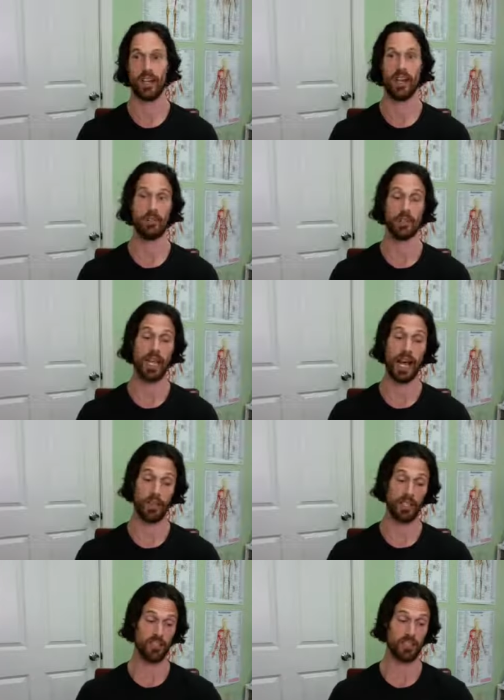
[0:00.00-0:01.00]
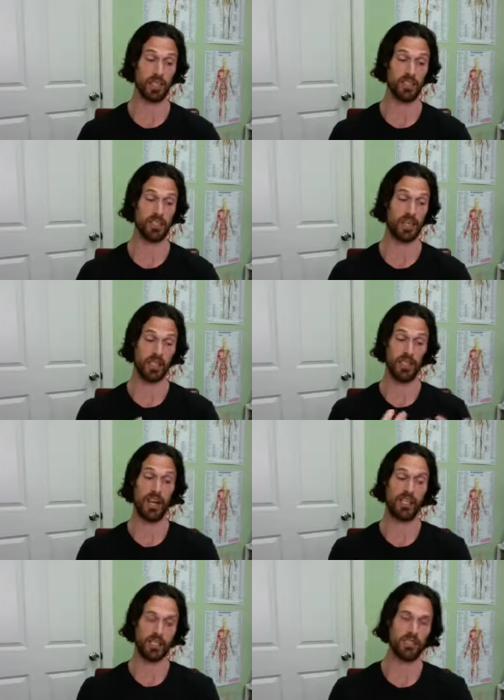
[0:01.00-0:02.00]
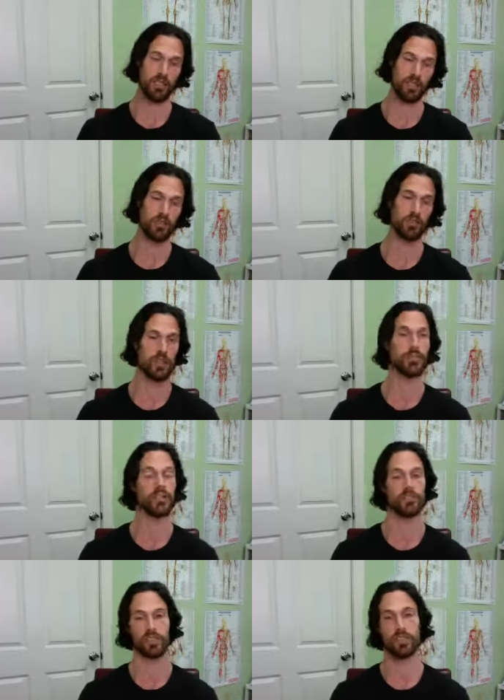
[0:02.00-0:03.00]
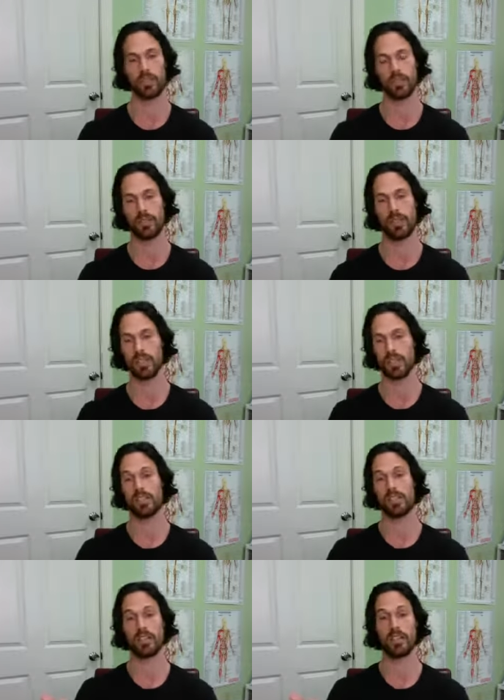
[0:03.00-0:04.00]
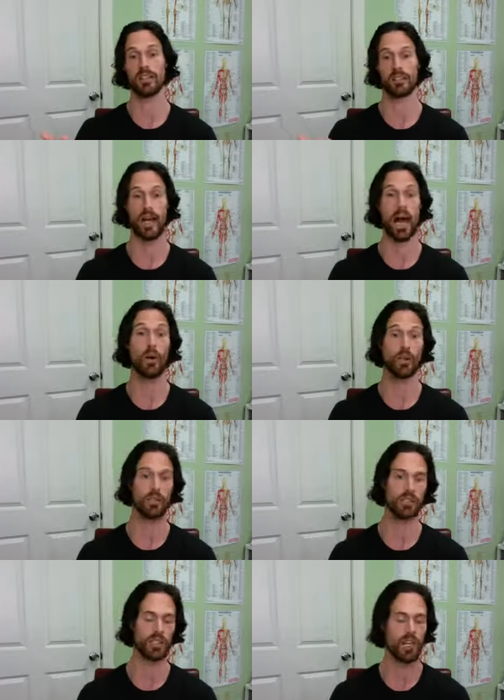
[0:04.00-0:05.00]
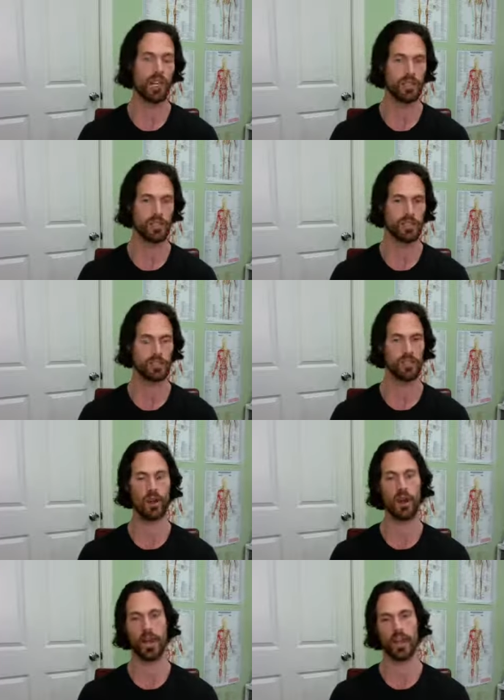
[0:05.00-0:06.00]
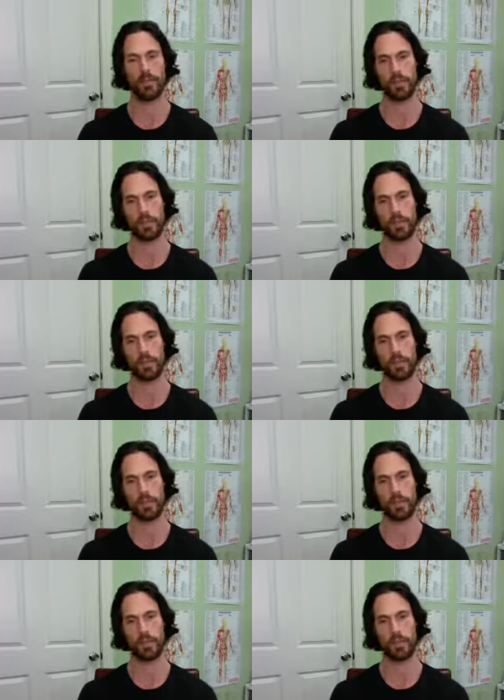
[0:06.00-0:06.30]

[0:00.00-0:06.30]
yeah, I mean, now it gives me insight that I can do something further, but this is the power of the tests. So go ahead.